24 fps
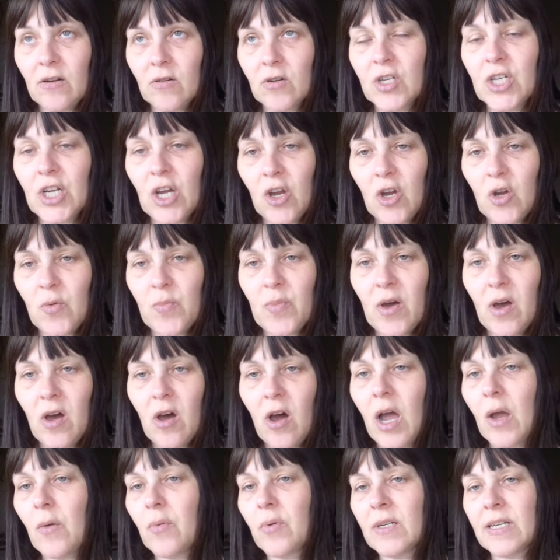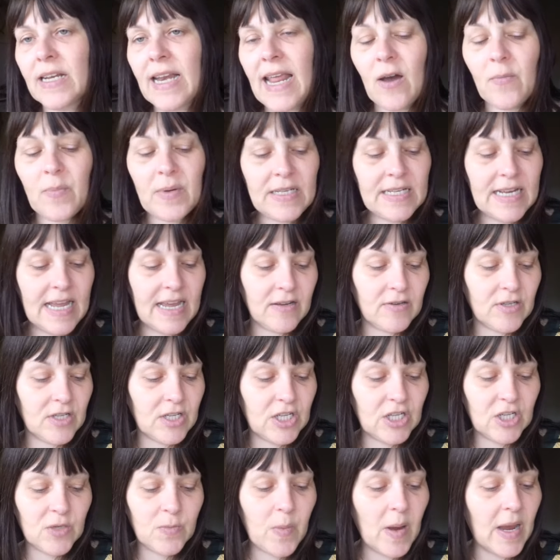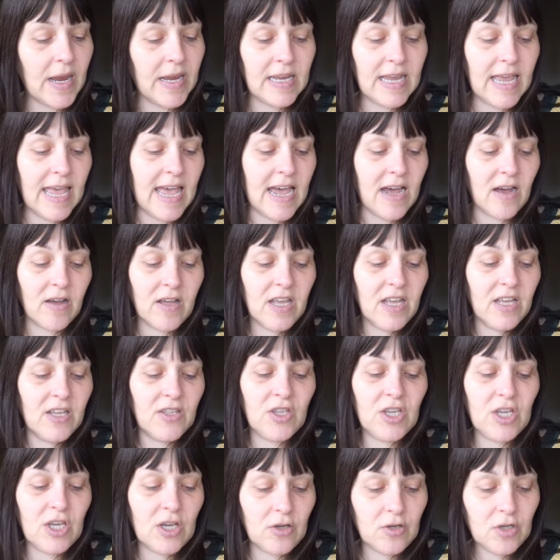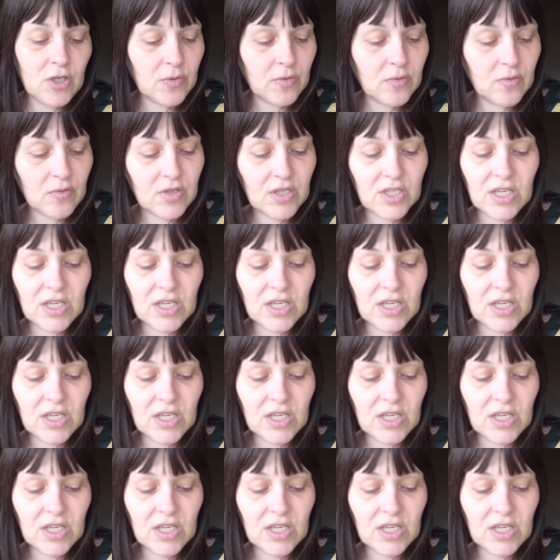October. I will now be down to just paying out the usual.